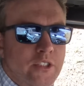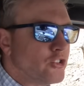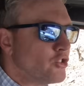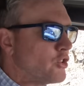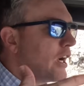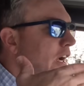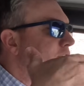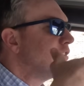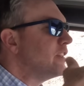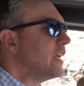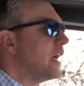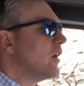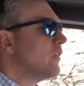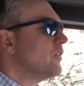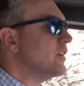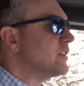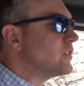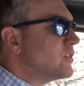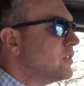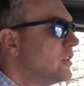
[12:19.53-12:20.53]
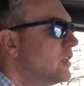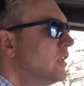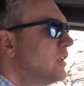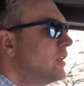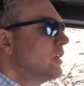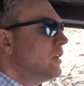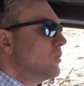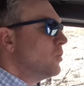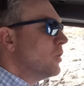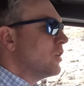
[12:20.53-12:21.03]
drive down this
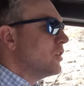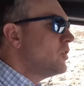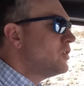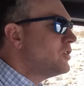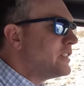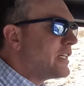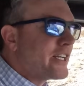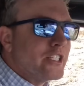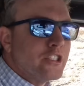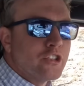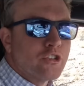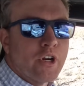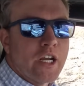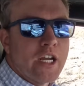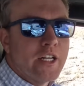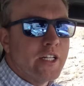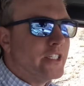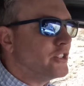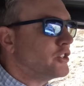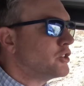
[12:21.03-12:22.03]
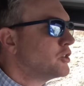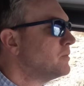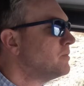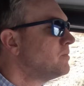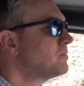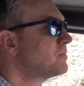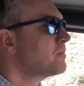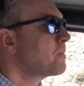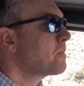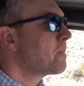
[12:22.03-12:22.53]
what looks like a drainage,
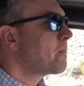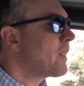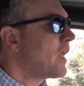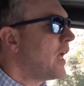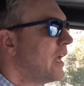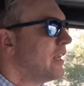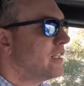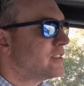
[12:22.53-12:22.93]
and